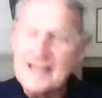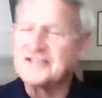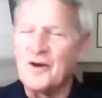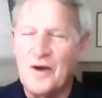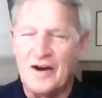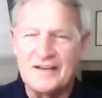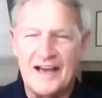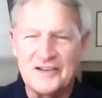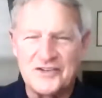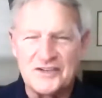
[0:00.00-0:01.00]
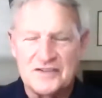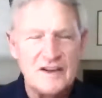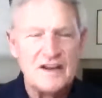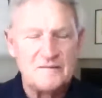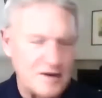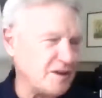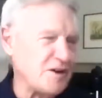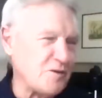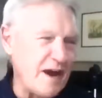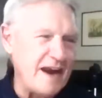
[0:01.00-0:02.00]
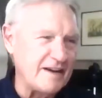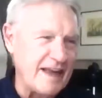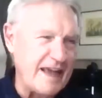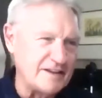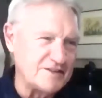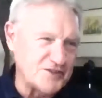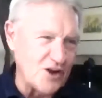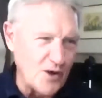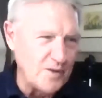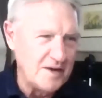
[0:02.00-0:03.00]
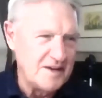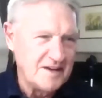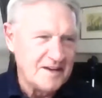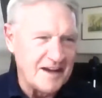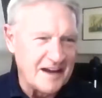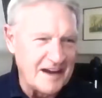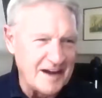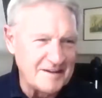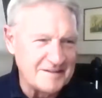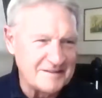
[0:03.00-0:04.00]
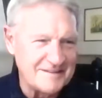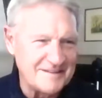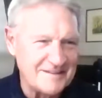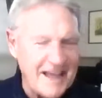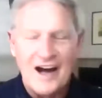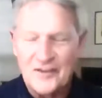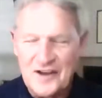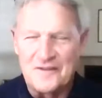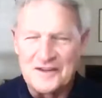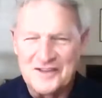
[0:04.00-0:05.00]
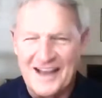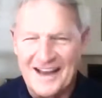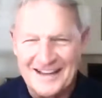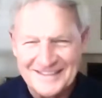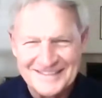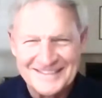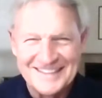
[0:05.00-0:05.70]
Yes, I will. Yeah, she's feeling great. And so, I'll definitely say hi.